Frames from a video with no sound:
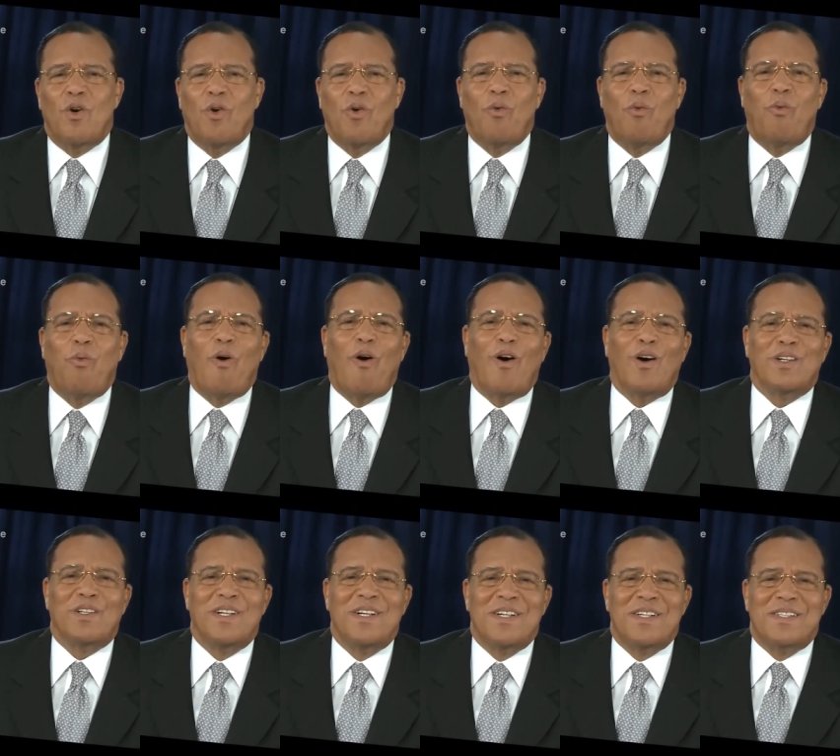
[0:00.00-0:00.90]
who
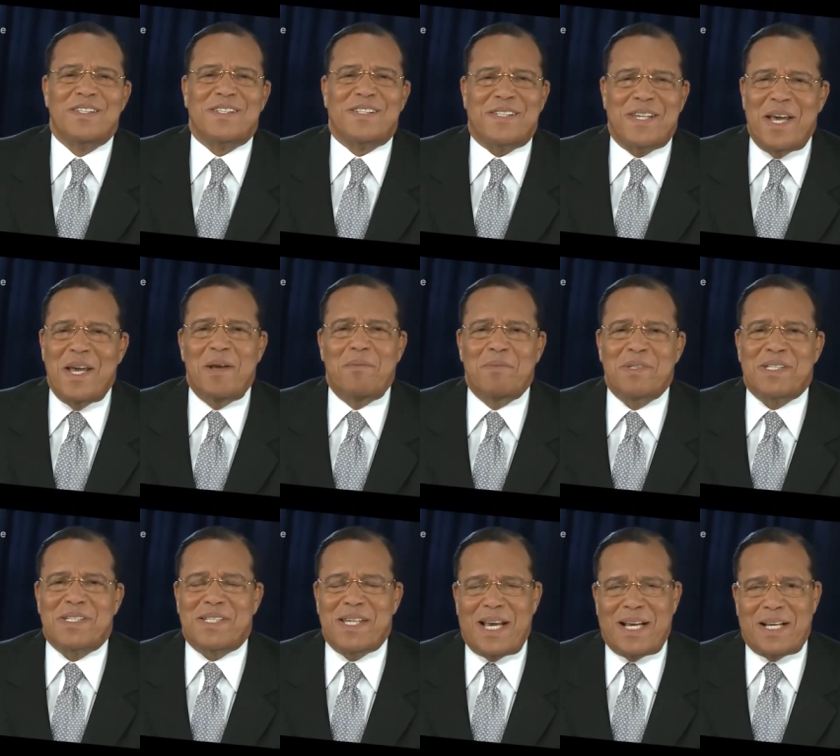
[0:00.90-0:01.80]
want
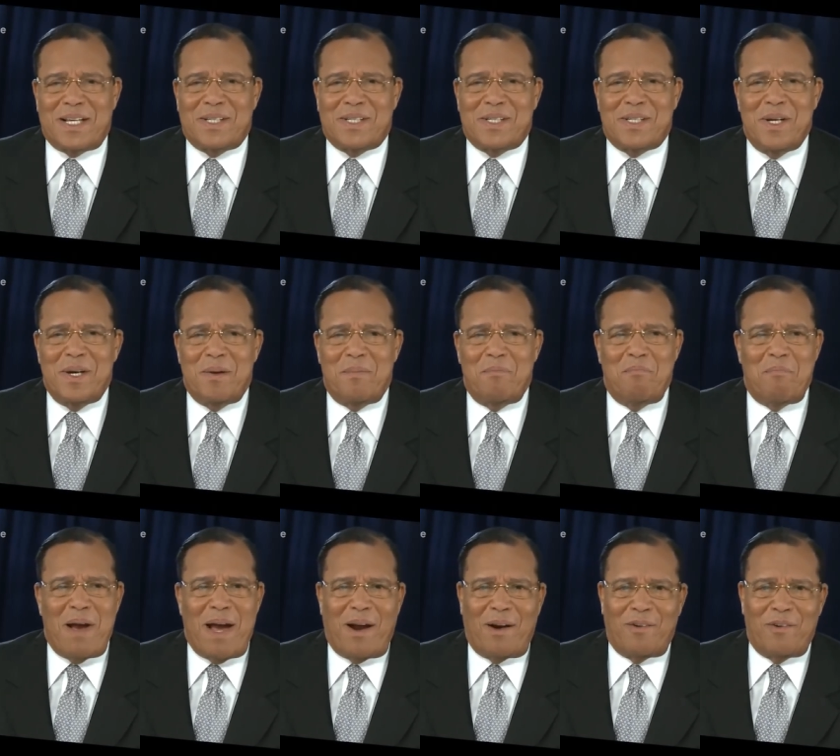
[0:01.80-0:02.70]
same-sex
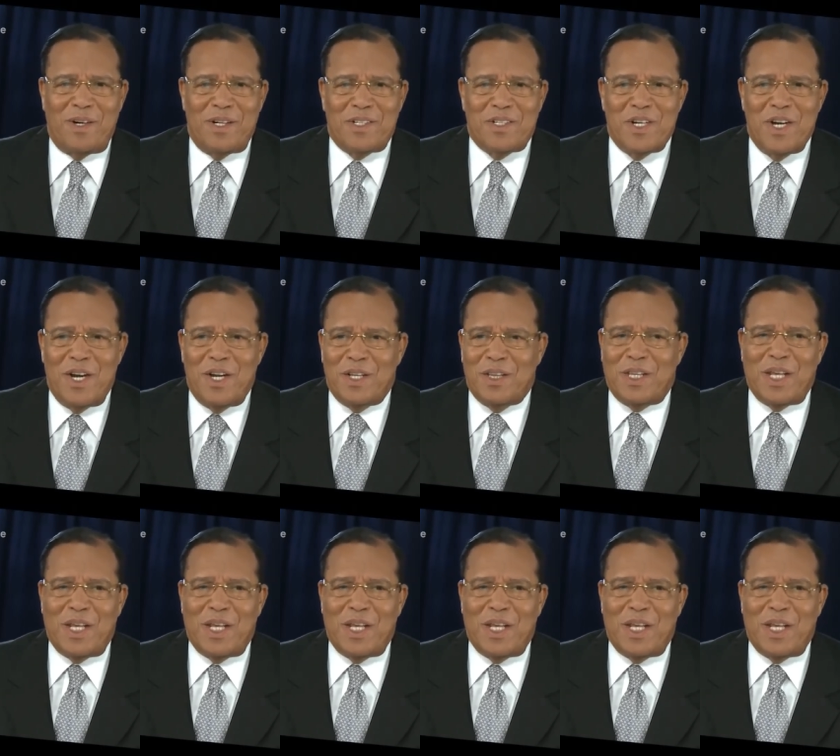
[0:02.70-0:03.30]
marriage.